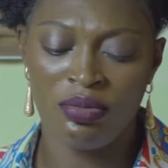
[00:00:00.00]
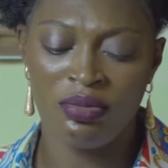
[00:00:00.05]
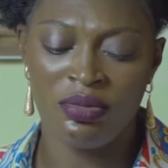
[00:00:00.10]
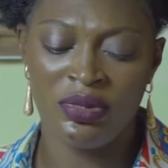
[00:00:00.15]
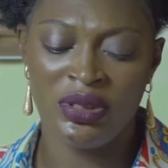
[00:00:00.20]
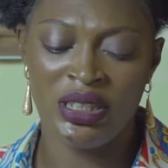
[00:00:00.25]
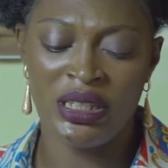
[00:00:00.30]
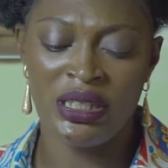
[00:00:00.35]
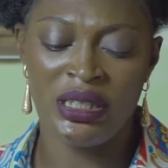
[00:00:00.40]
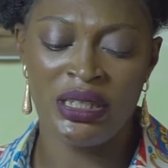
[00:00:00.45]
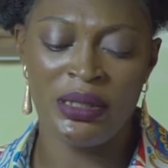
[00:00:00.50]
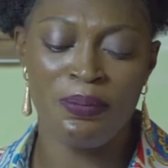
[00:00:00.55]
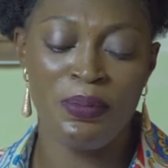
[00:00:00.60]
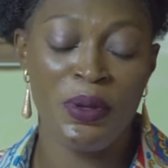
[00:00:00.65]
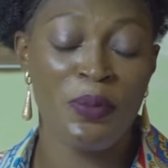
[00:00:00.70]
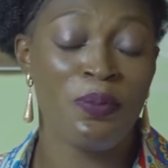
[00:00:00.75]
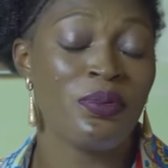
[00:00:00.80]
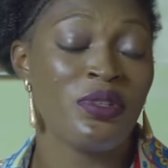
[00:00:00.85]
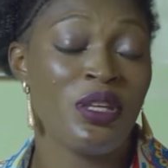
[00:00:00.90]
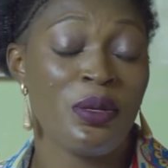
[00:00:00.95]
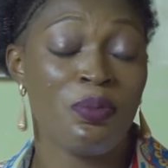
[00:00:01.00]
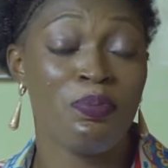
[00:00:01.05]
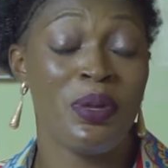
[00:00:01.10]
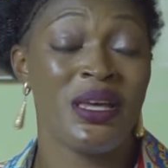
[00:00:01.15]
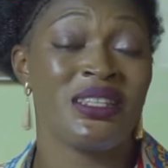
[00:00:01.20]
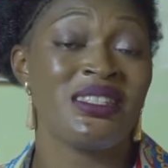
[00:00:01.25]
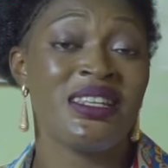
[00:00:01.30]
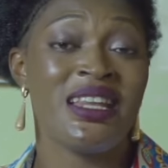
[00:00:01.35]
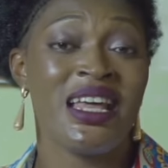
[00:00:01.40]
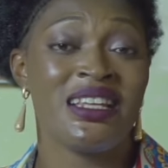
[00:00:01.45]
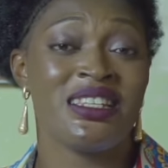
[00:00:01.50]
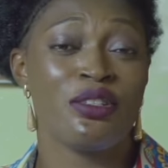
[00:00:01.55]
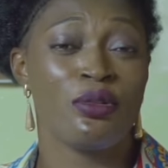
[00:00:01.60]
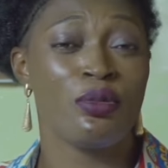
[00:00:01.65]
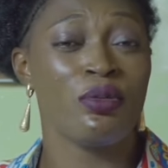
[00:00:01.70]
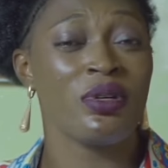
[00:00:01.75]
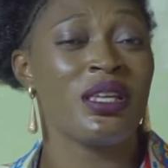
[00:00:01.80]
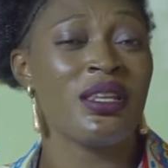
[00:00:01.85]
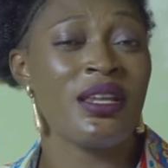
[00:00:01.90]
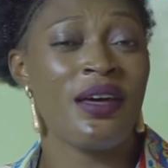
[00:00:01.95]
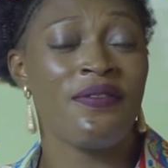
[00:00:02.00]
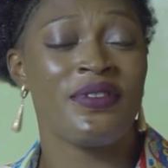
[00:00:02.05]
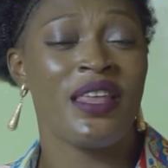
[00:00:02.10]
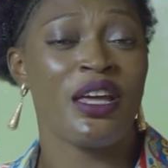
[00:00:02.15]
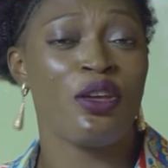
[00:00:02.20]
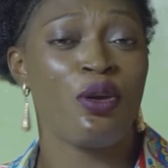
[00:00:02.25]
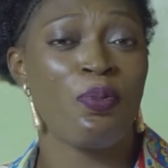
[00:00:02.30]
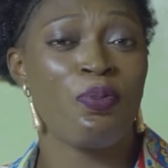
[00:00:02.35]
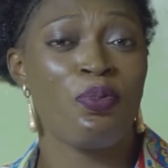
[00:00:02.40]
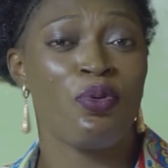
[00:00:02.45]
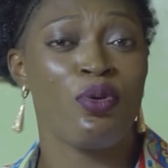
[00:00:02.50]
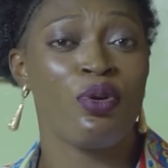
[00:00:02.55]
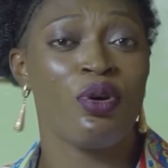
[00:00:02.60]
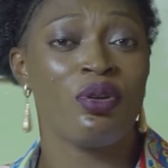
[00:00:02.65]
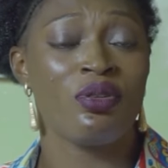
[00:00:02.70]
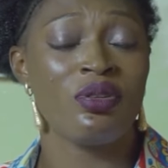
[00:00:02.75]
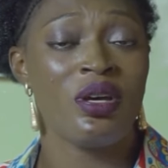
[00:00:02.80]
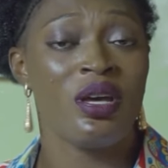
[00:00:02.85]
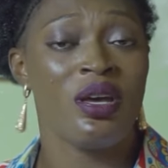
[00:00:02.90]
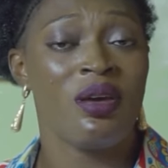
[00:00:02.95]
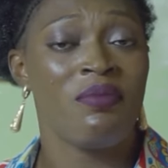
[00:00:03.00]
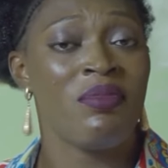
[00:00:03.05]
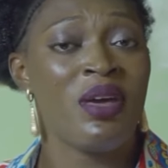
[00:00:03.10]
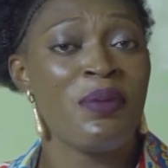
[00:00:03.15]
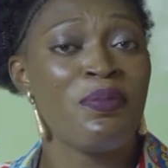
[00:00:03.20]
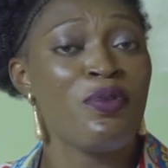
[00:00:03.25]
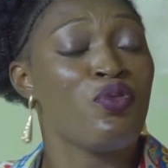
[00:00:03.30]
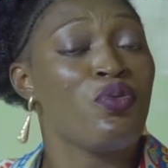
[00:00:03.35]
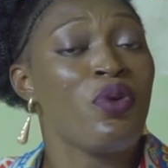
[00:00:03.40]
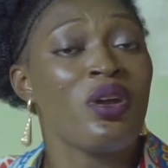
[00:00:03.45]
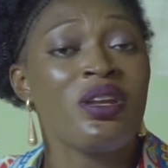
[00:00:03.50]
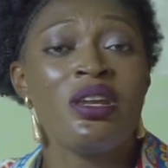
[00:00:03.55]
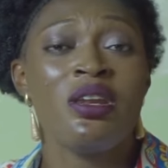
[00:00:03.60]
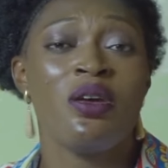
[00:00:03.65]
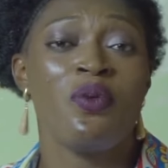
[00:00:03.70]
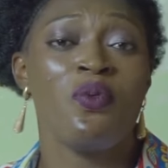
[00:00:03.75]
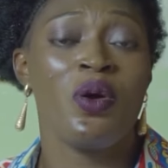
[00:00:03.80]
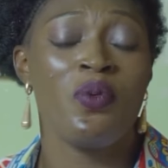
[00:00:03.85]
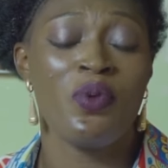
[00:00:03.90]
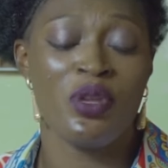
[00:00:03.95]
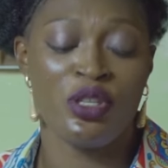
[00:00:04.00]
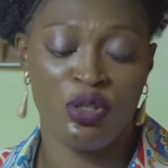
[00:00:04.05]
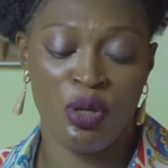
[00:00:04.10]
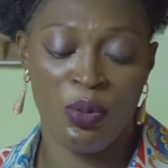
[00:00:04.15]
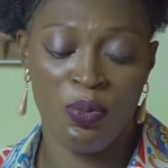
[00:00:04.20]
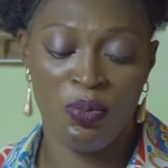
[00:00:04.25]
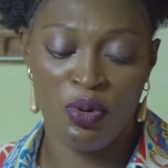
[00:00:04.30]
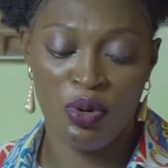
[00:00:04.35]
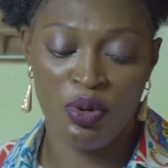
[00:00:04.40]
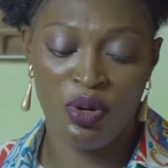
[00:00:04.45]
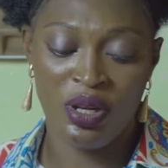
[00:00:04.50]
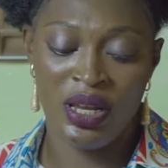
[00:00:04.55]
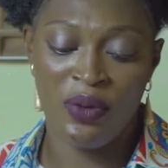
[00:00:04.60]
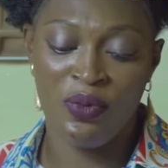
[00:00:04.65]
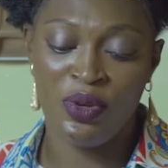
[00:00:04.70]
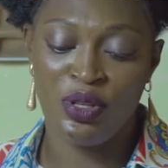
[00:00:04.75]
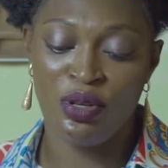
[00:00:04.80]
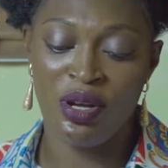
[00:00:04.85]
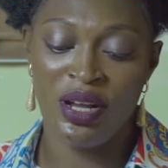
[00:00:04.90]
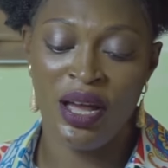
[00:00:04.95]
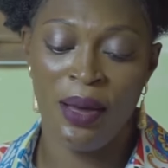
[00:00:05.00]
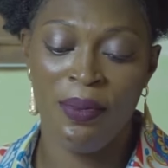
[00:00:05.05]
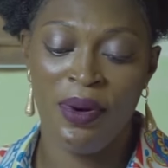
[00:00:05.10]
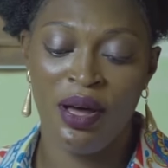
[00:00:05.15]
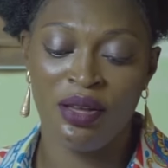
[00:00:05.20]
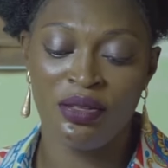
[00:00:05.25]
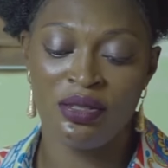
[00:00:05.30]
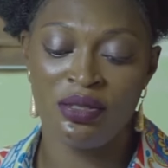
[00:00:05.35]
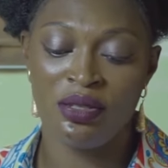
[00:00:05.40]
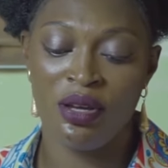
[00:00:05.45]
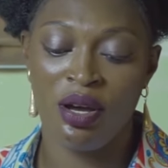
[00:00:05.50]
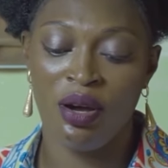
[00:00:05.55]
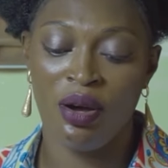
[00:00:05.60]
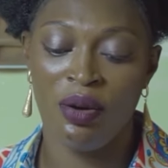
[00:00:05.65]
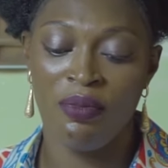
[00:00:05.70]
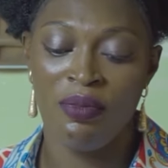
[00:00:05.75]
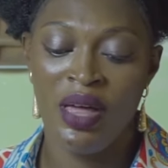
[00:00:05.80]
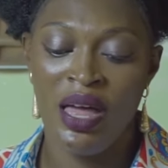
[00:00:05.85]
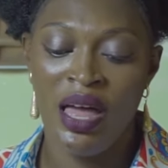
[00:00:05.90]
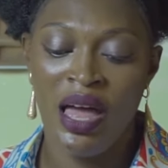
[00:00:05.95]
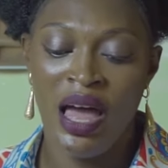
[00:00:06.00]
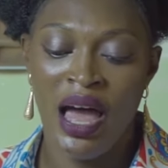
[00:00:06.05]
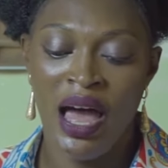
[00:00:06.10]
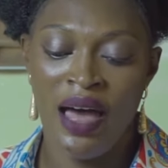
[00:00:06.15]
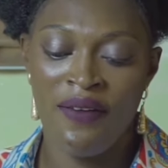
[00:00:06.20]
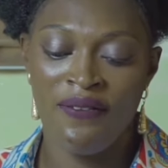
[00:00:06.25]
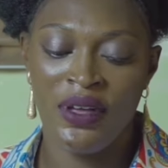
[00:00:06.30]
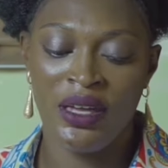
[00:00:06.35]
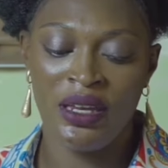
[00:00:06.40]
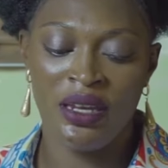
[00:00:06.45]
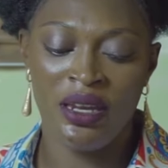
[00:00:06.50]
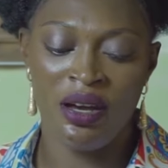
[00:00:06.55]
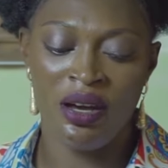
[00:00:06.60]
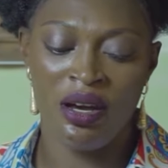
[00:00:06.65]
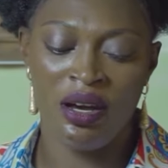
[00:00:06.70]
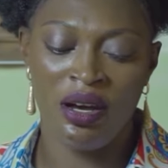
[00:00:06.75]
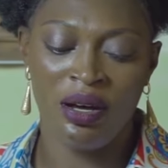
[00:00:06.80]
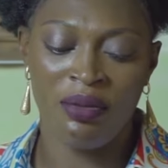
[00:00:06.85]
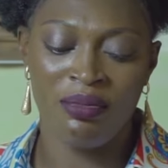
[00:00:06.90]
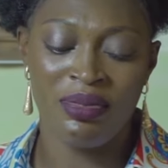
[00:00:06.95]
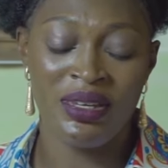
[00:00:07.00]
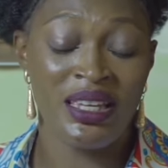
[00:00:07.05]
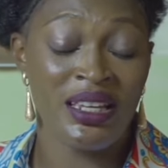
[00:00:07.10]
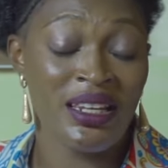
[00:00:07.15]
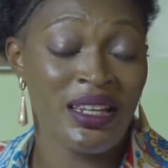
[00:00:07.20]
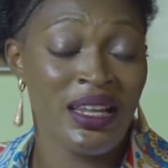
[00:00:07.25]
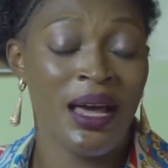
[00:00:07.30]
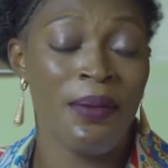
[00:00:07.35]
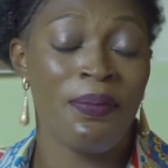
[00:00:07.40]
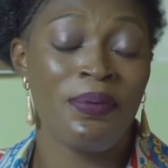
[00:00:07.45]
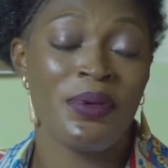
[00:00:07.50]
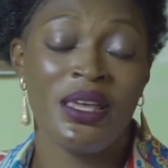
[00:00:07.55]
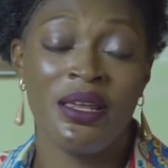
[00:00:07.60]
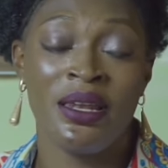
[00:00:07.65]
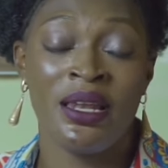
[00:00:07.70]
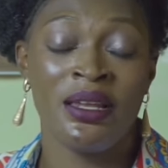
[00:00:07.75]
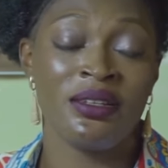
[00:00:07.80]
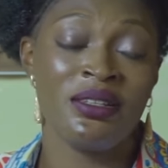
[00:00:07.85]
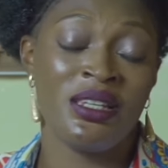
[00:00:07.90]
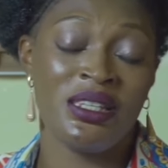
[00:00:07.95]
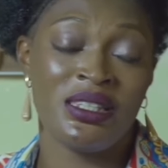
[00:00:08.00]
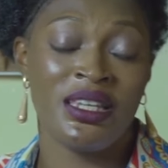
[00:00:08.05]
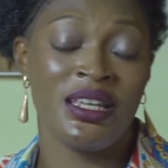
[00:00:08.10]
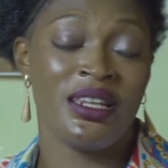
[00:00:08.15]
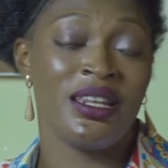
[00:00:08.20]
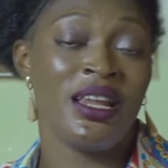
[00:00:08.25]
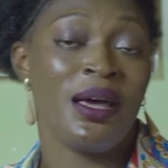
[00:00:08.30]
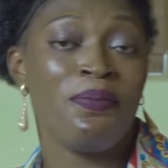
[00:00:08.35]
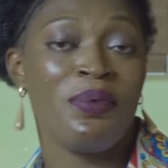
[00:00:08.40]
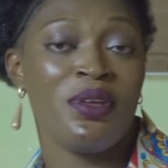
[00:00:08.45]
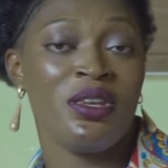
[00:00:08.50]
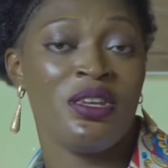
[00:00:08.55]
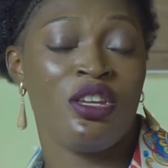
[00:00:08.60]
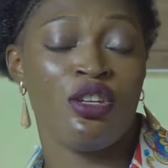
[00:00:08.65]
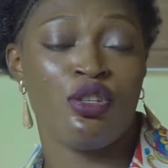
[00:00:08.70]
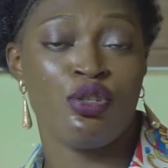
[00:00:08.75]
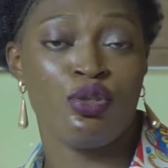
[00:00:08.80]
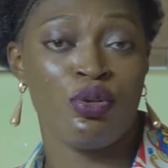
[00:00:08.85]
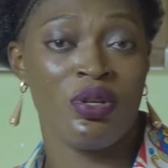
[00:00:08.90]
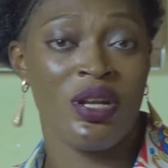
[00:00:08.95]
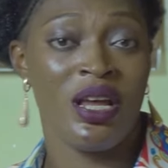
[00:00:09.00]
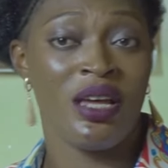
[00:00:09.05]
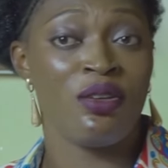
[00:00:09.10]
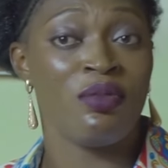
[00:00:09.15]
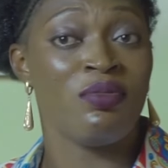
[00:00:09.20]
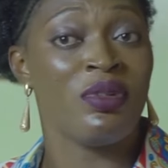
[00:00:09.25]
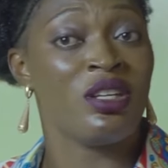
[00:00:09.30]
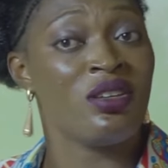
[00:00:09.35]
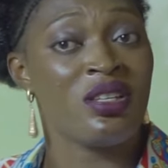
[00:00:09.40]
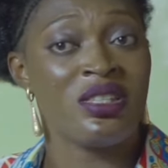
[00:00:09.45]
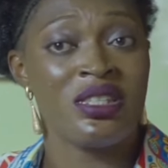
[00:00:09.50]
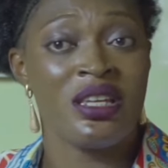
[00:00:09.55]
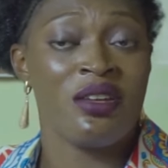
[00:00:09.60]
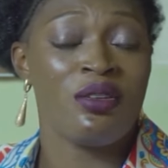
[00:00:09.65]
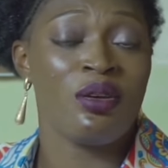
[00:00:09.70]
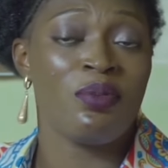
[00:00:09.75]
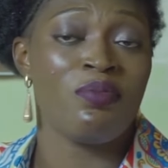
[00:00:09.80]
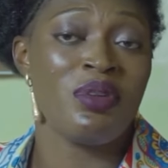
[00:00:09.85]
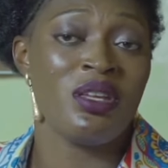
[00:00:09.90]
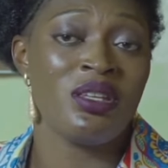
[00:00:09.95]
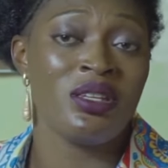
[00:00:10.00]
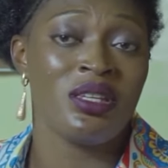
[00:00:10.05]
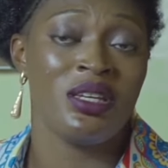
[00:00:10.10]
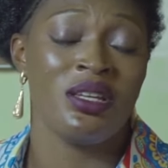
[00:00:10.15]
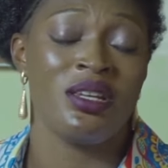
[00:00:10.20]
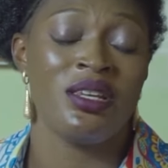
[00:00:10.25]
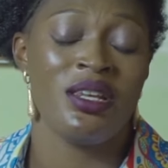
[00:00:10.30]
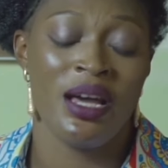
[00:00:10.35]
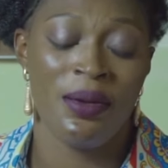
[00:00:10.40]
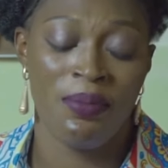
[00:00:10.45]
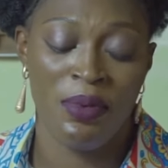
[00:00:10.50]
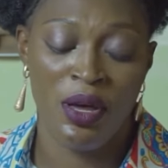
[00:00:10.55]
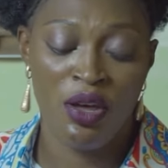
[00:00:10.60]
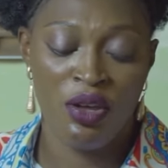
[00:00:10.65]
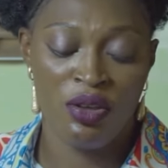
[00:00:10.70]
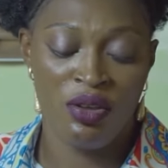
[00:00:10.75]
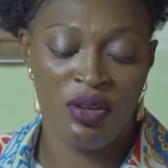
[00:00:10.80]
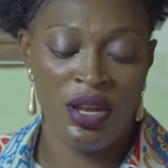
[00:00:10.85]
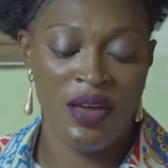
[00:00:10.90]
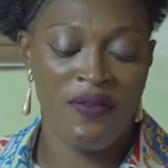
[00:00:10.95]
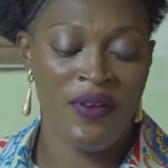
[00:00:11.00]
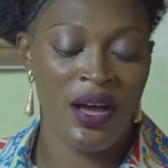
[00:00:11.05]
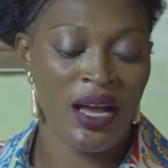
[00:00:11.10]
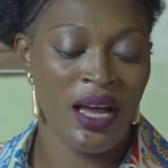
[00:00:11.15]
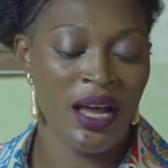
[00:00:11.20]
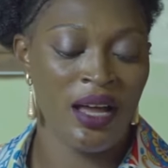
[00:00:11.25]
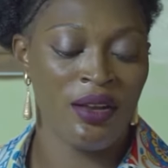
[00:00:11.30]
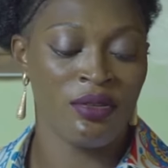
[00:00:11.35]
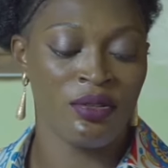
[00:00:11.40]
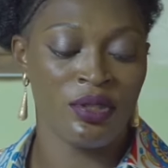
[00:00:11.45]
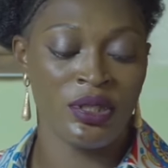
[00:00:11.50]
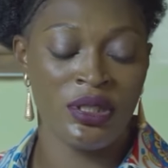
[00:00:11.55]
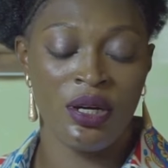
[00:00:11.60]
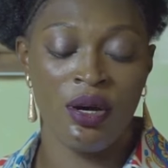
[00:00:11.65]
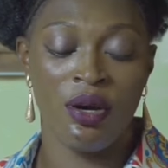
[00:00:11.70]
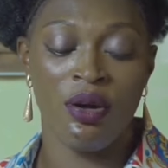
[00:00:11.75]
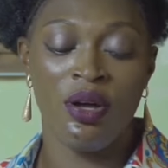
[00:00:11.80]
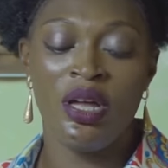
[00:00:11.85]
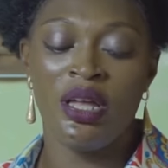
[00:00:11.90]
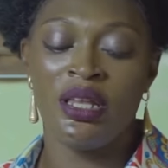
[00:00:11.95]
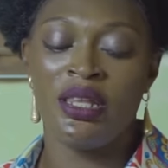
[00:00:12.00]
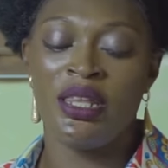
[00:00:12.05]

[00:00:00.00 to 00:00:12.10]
the person that is looking after your product maybe running away with your product. And we talk about having this kidnapping issue. Now you may just end up being kidnapped, you never can tell.